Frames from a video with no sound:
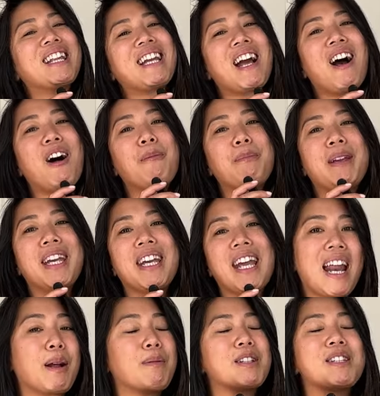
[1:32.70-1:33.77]
help me and
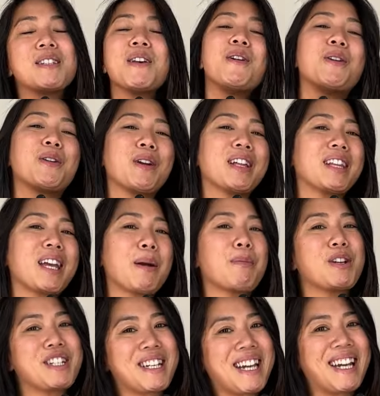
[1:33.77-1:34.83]
I would so greatly
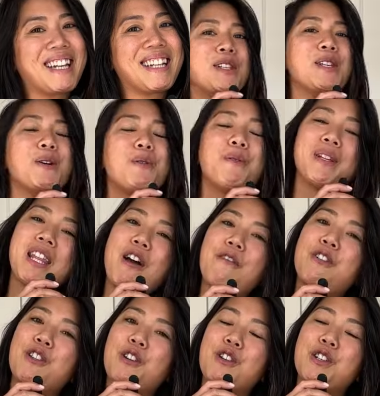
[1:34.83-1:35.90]
appreciate it. So without
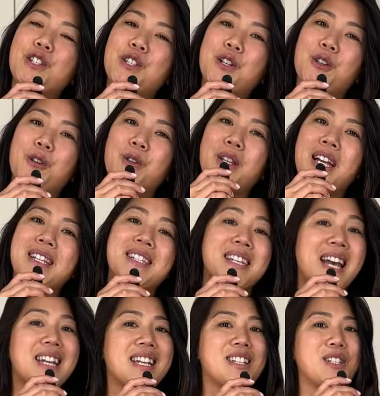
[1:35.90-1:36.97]
further ado, let's
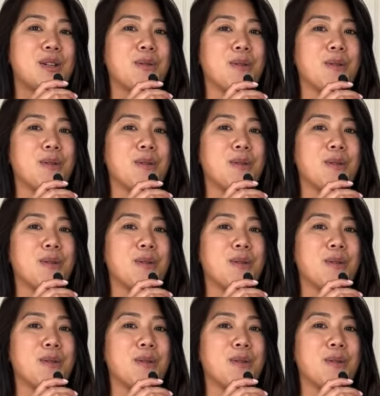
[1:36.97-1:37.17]
get into